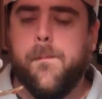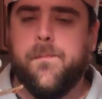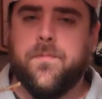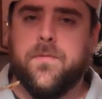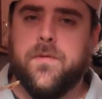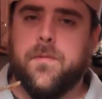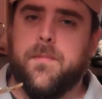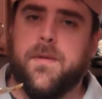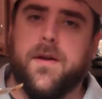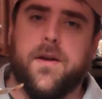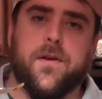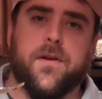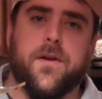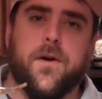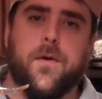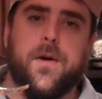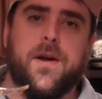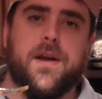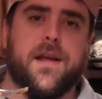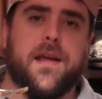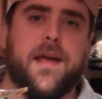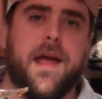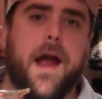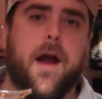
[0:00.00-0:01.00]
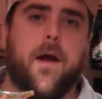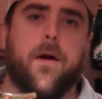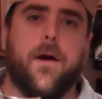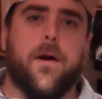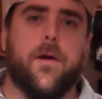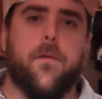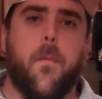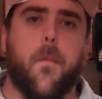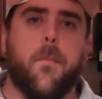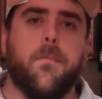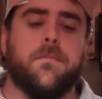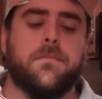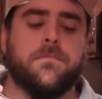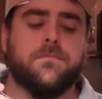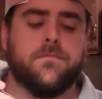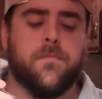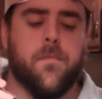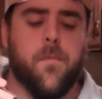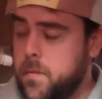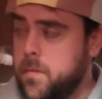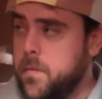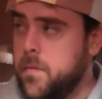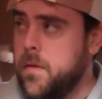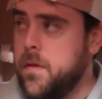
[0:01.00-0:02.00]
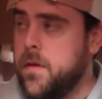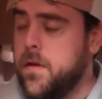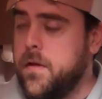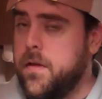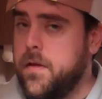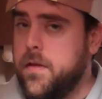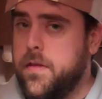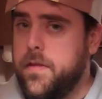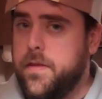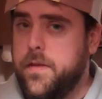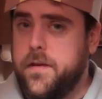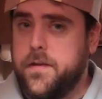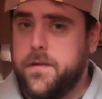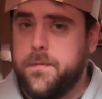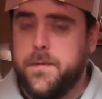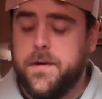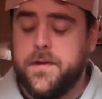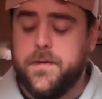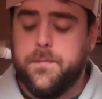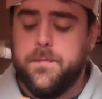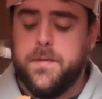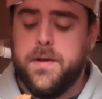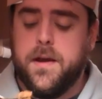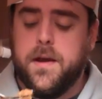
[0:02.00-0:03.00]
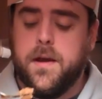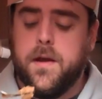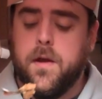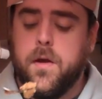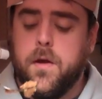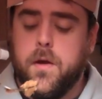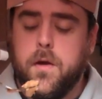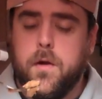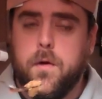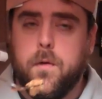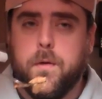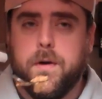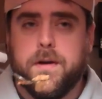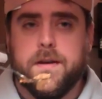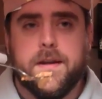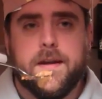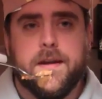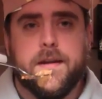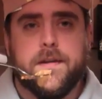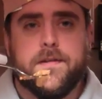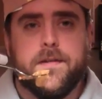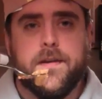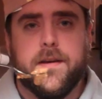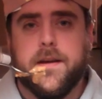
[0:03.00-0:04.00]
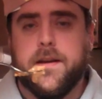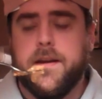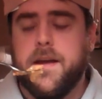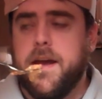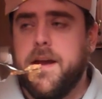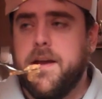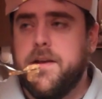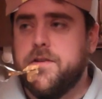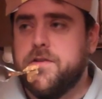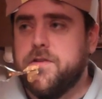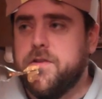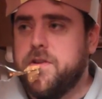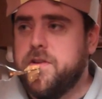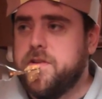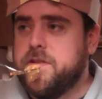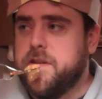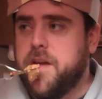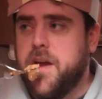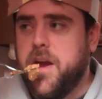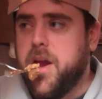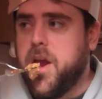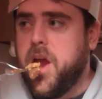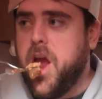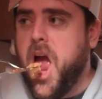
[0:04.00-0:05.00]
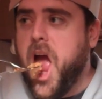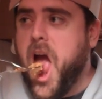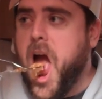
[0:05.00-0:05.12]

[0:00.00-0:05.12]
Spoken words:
Better go eat a carrot. This must be what kissing an angel is like.